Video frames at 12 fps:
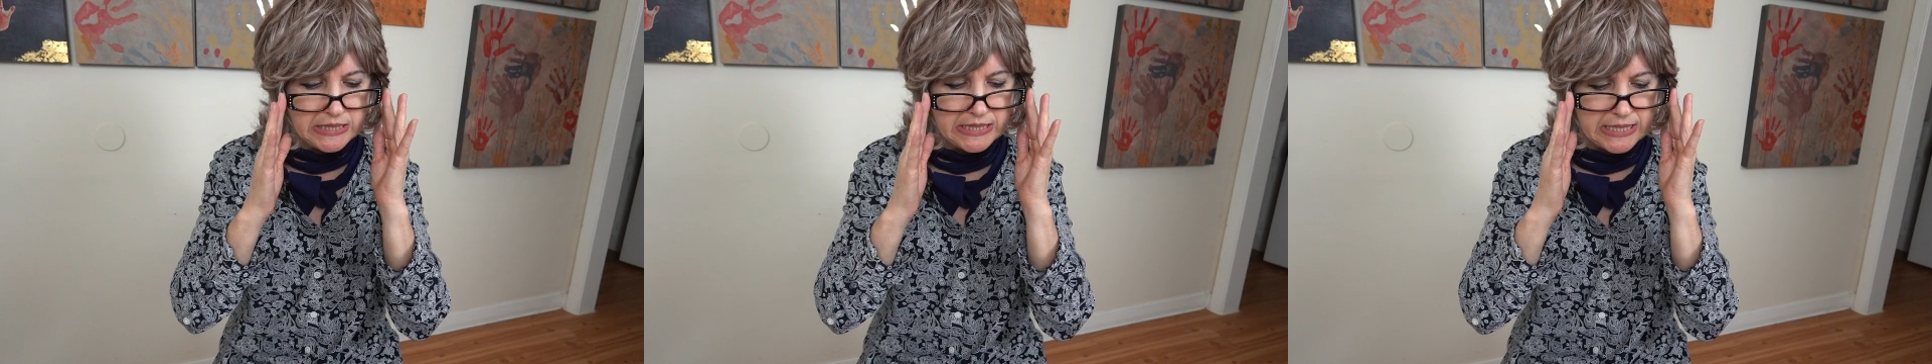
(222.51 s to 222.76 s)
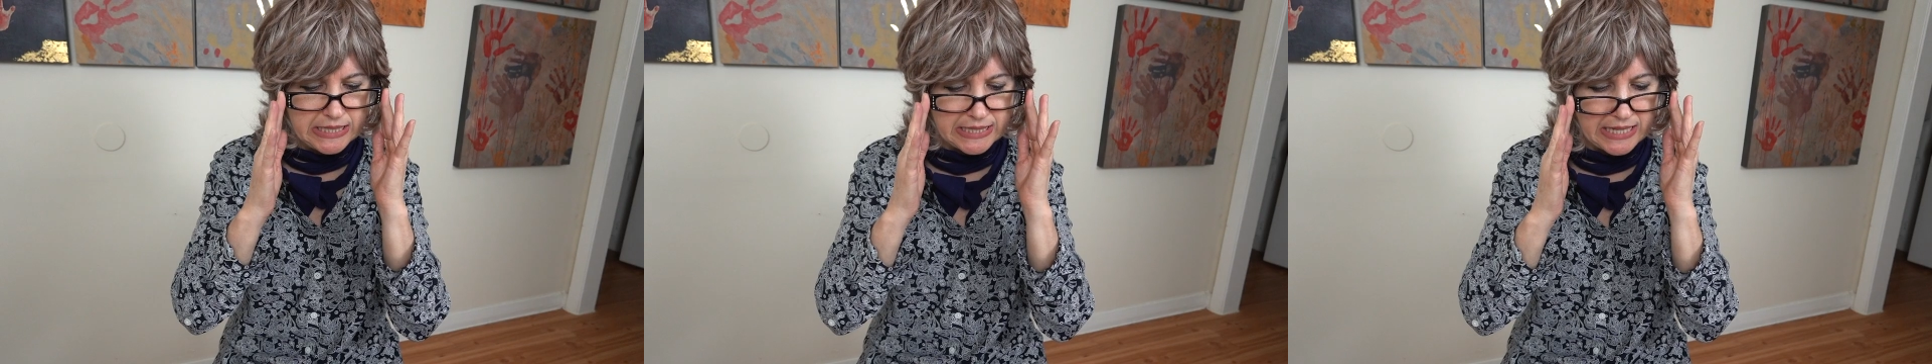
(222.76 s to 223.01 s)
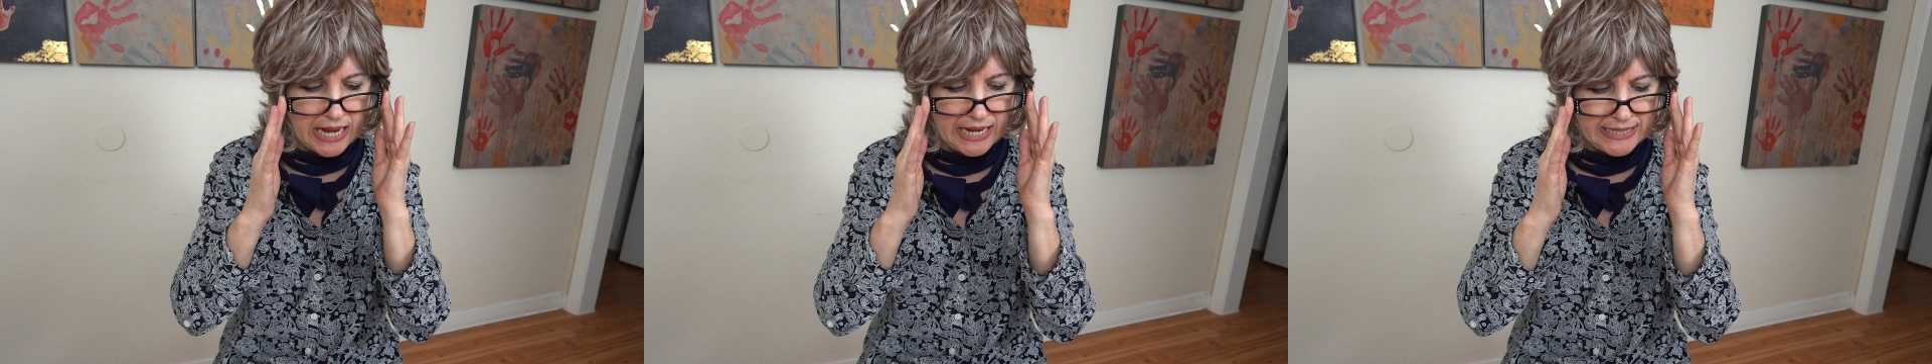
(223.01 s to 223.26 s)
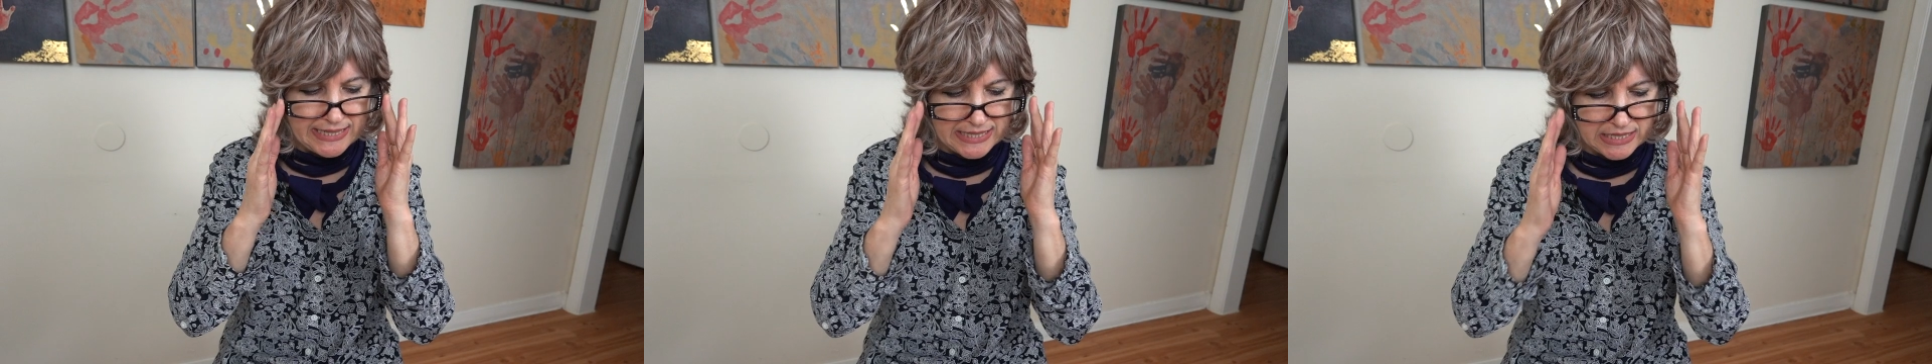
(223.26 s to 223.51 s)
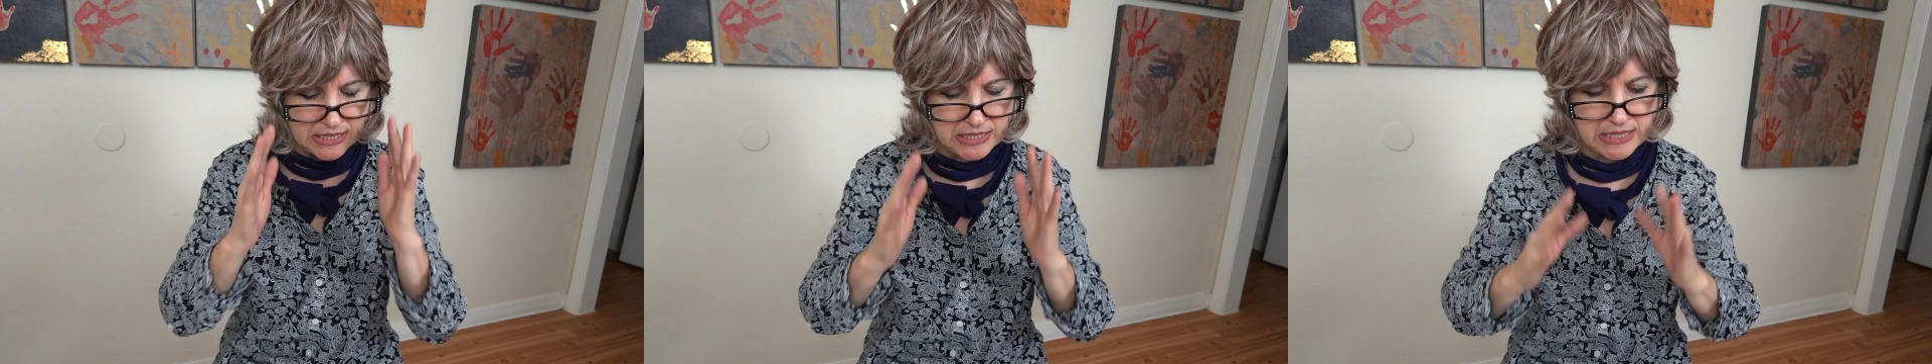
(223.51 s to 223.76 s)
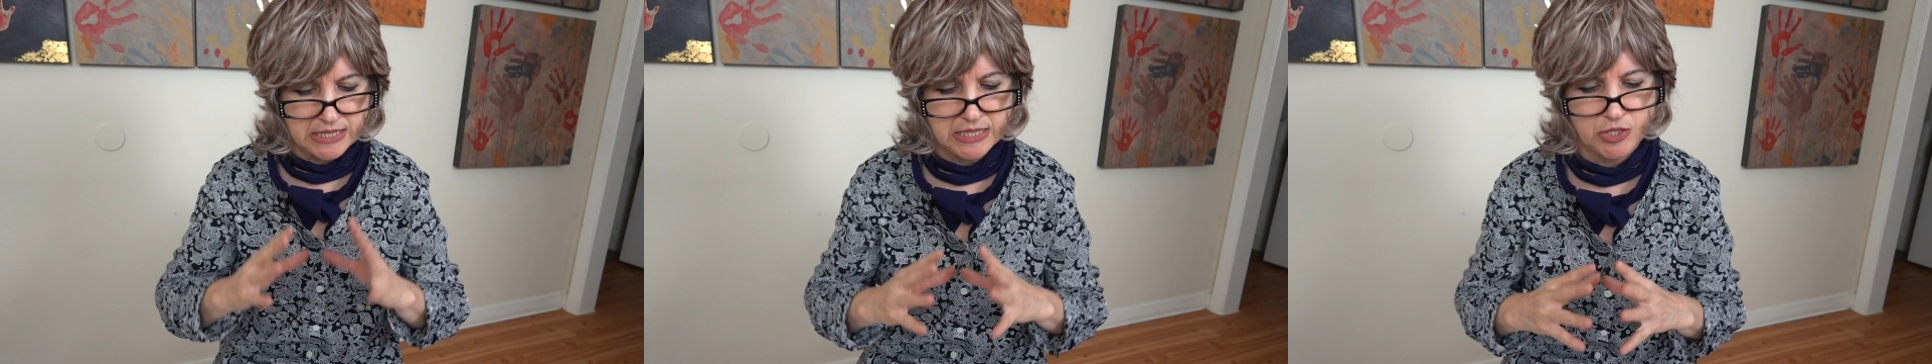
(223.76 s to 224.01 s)
is this idea
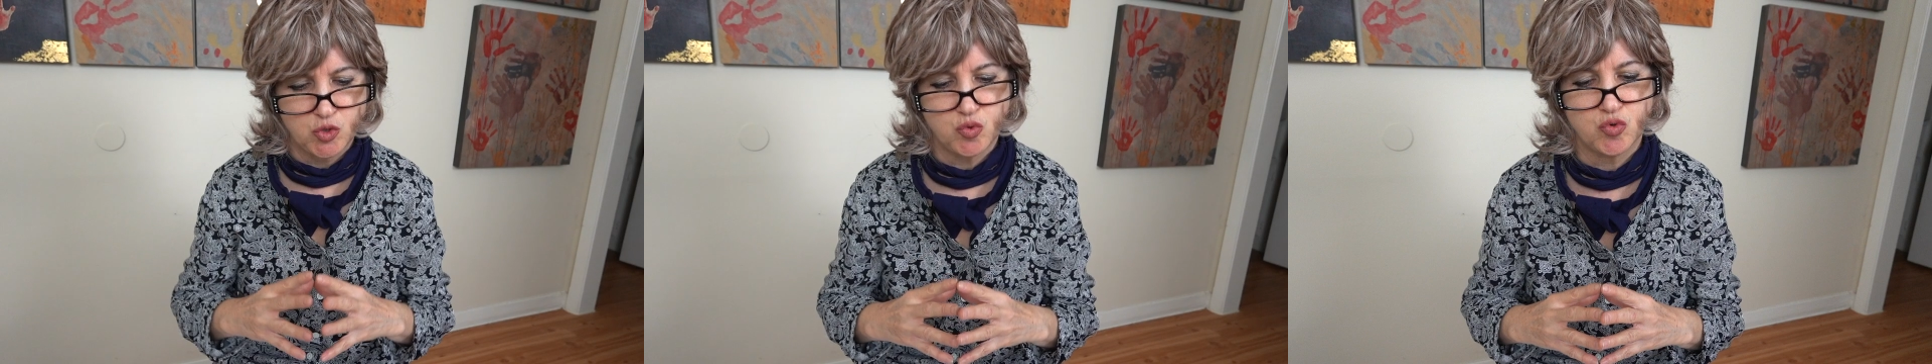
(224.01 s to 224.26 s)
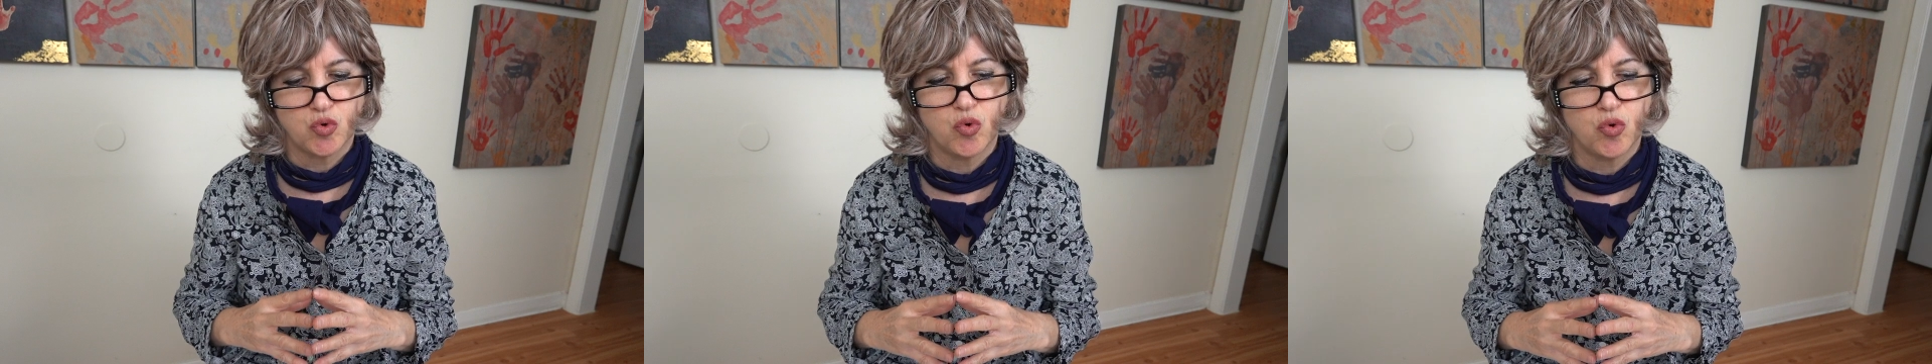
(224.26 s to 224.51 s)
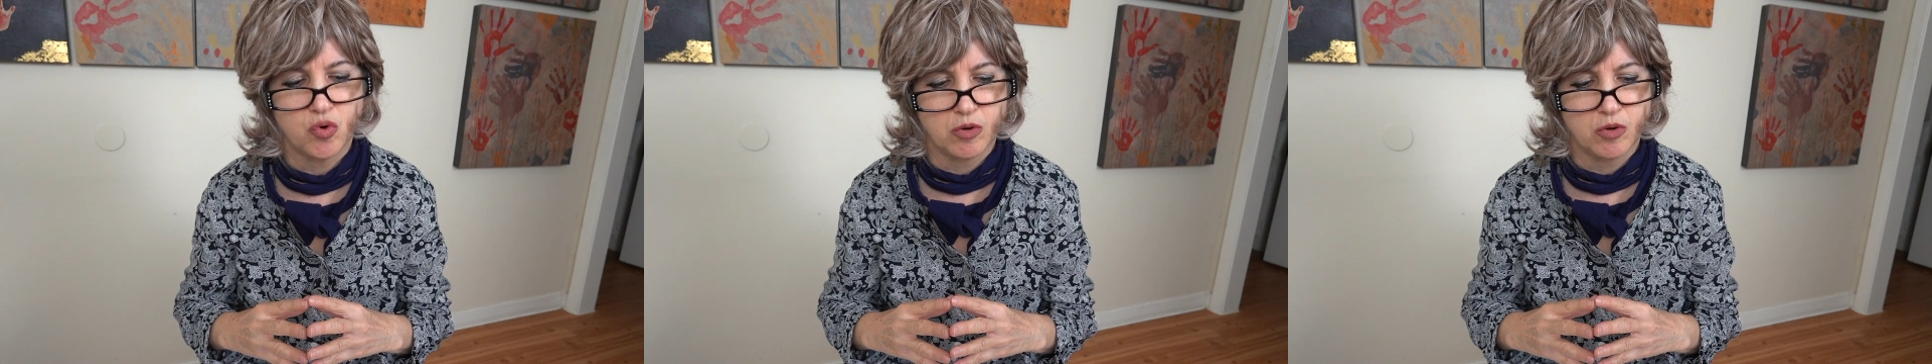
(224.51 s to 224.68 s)
that you talk